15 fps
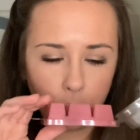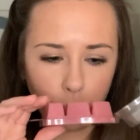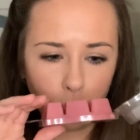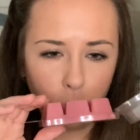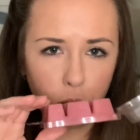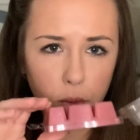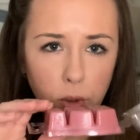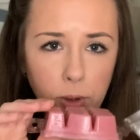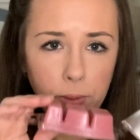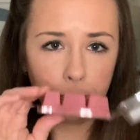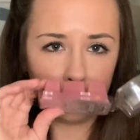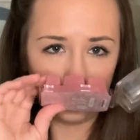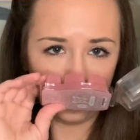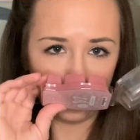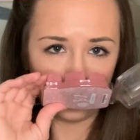Ooh,
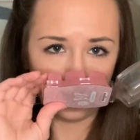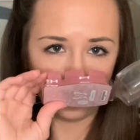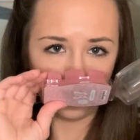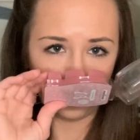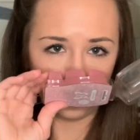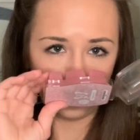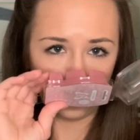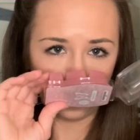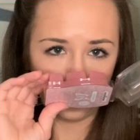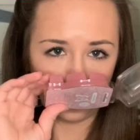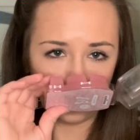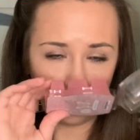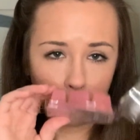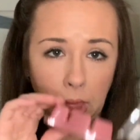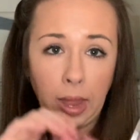
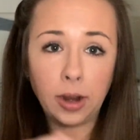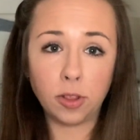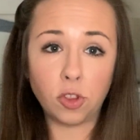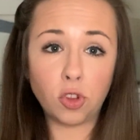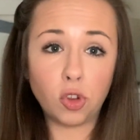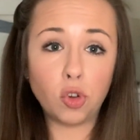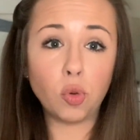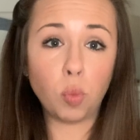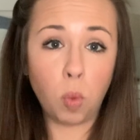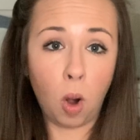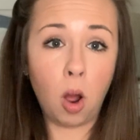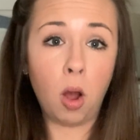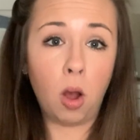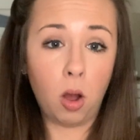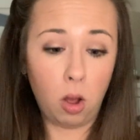that is
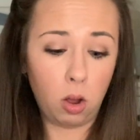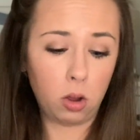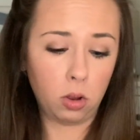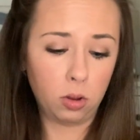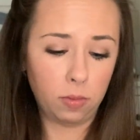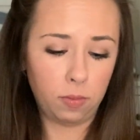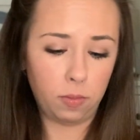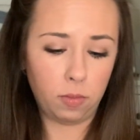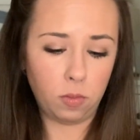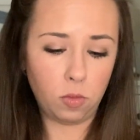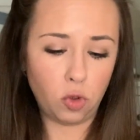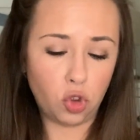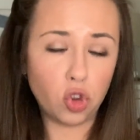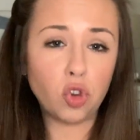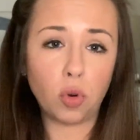strong.
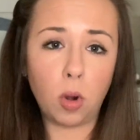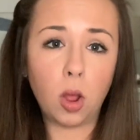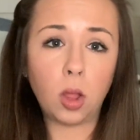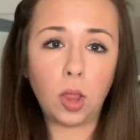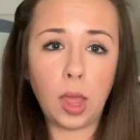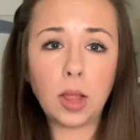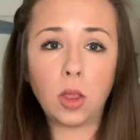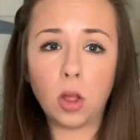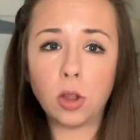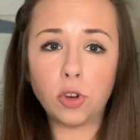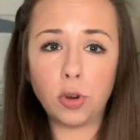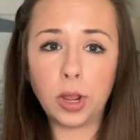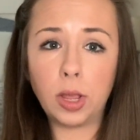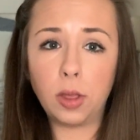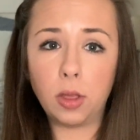Strong like
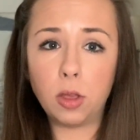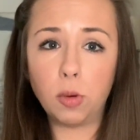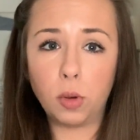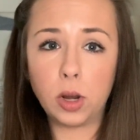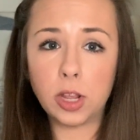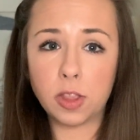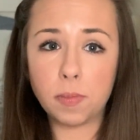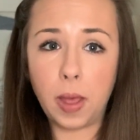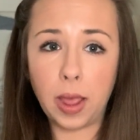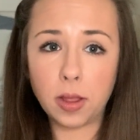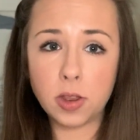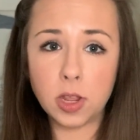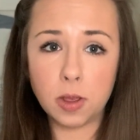laundry you would expect.